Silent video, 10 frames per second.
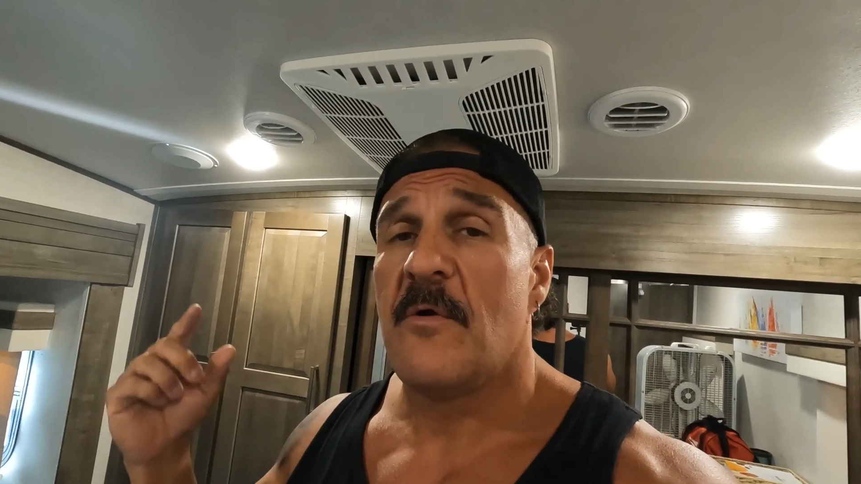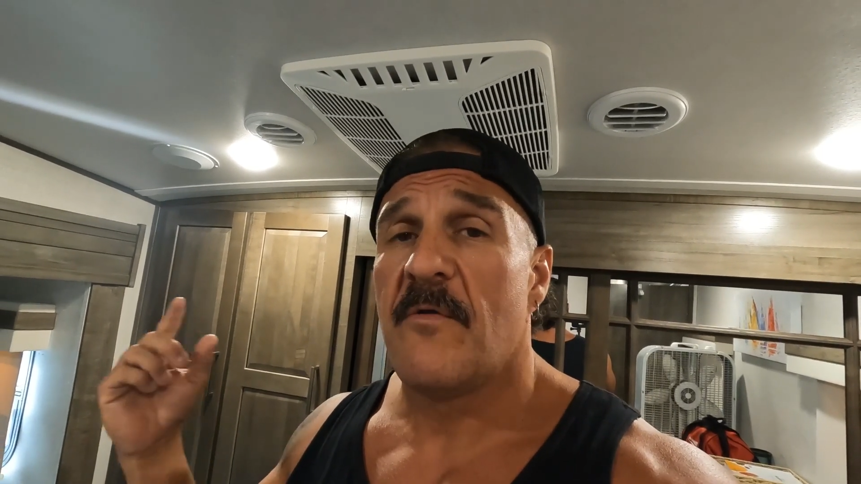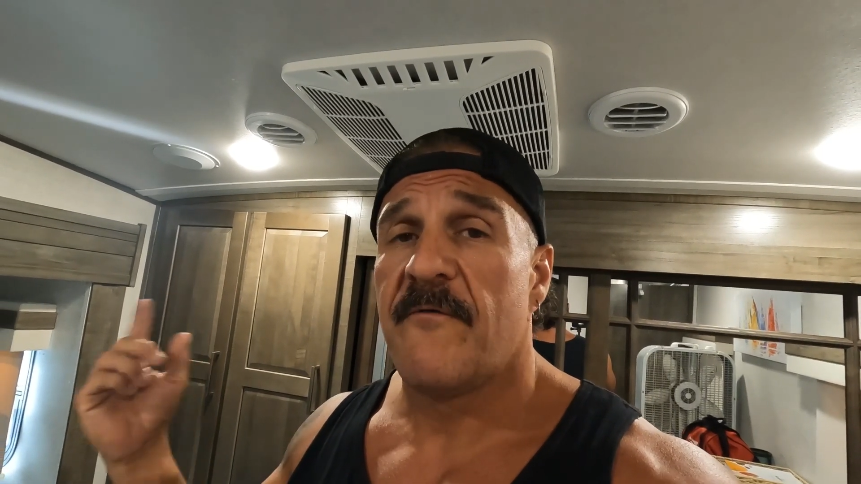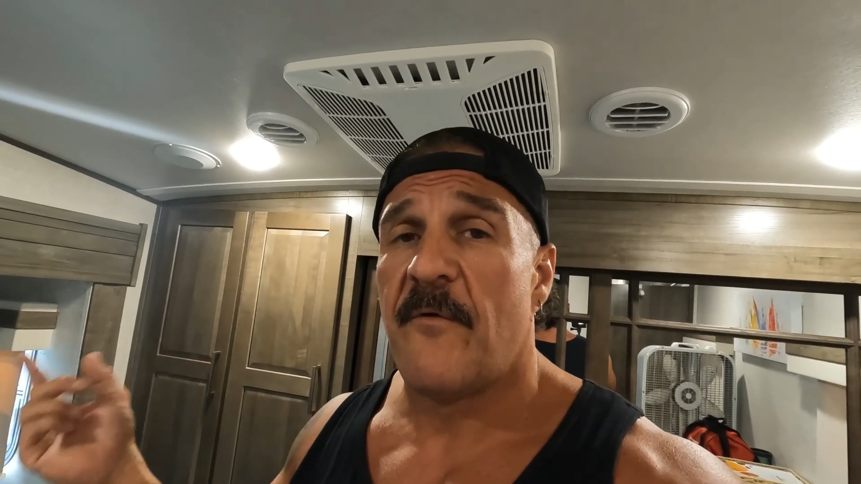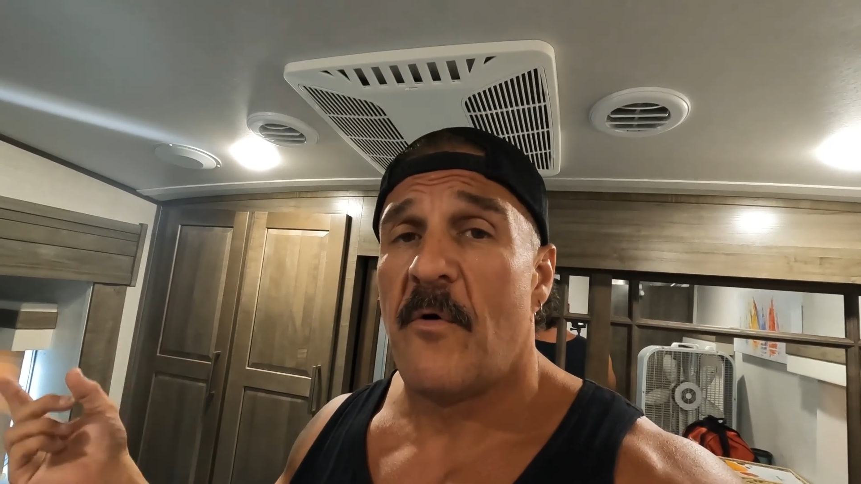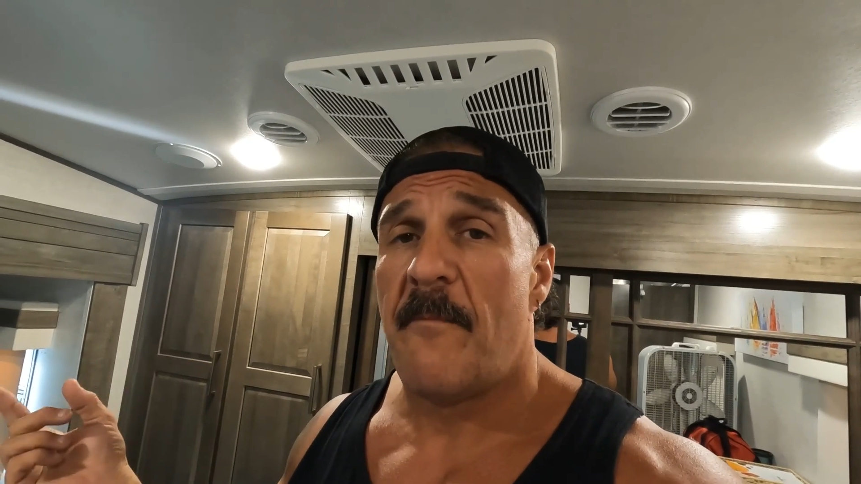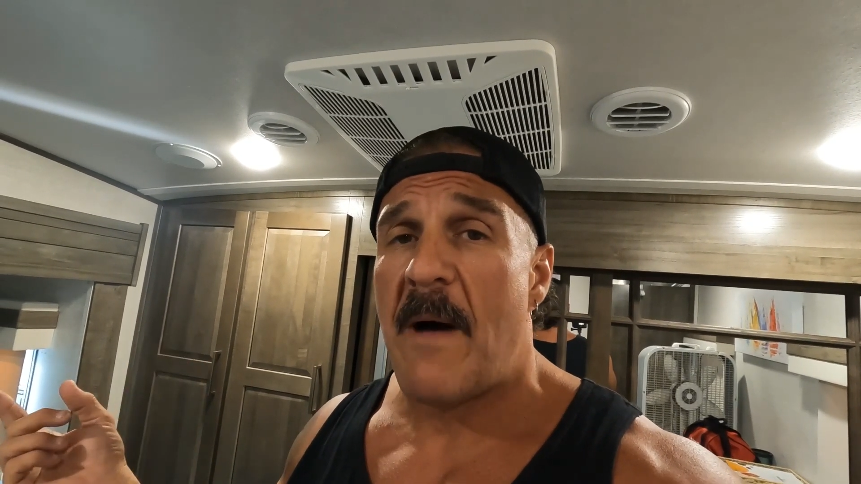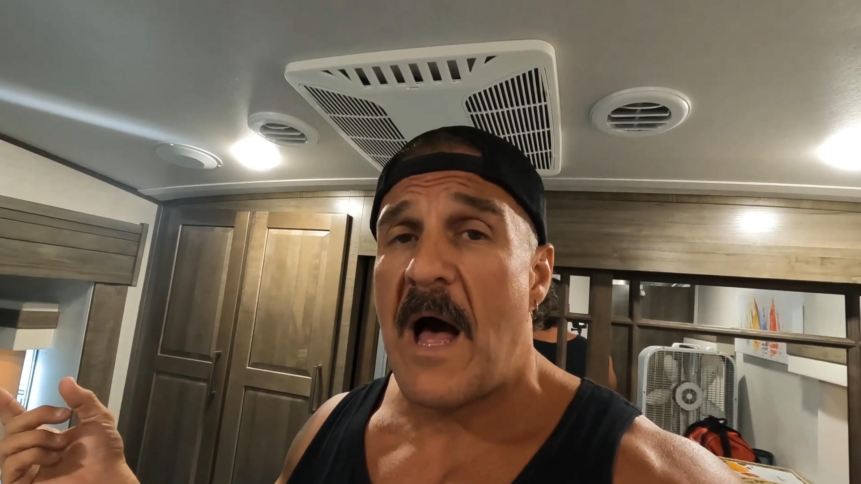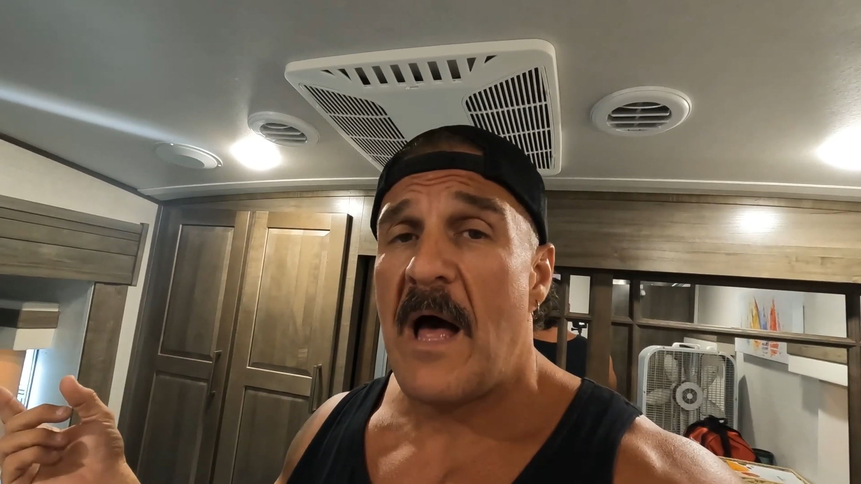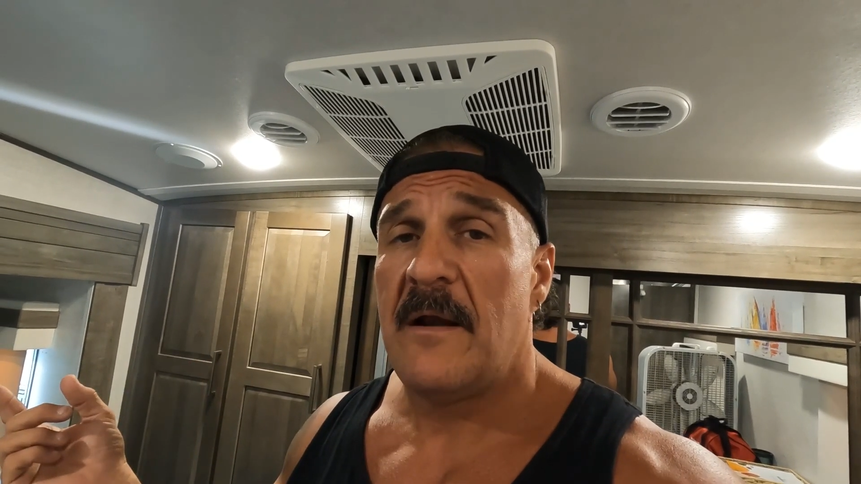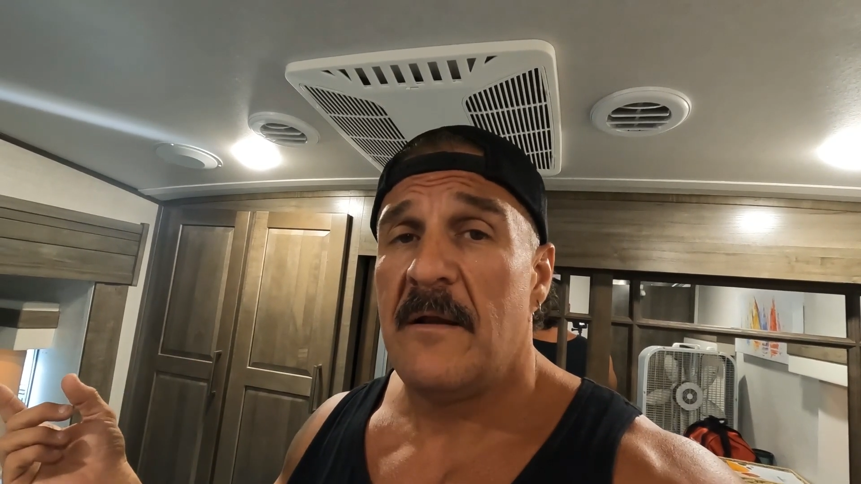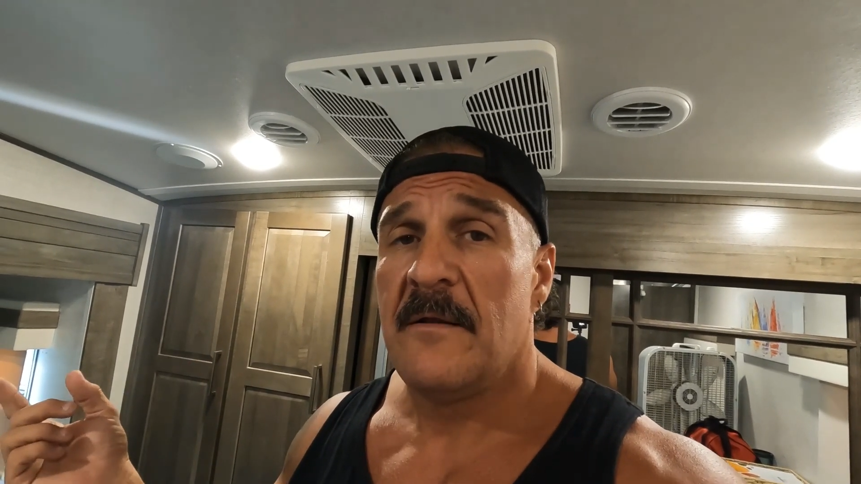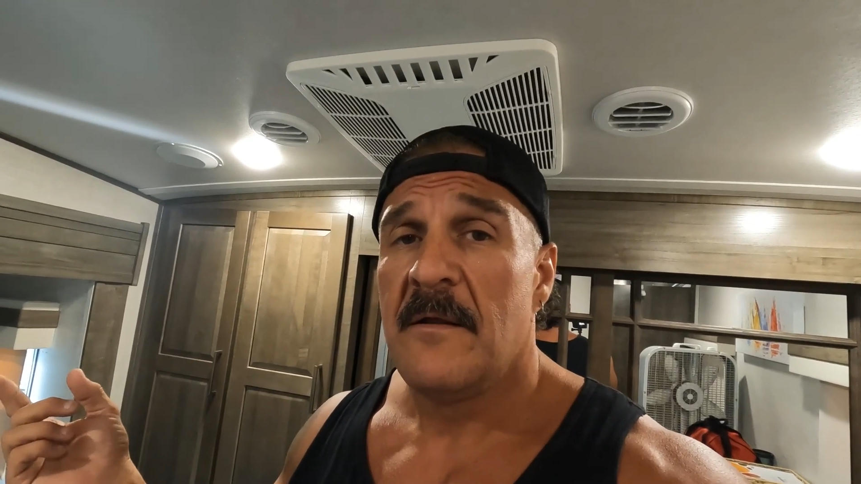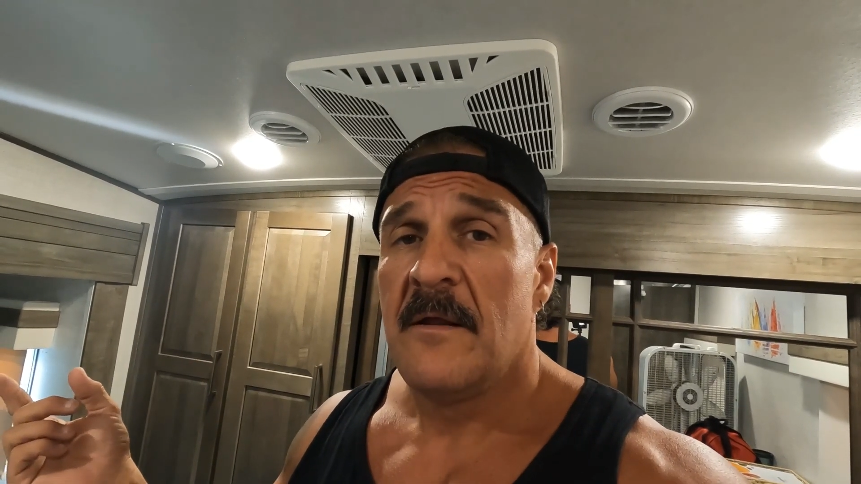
do the full mod,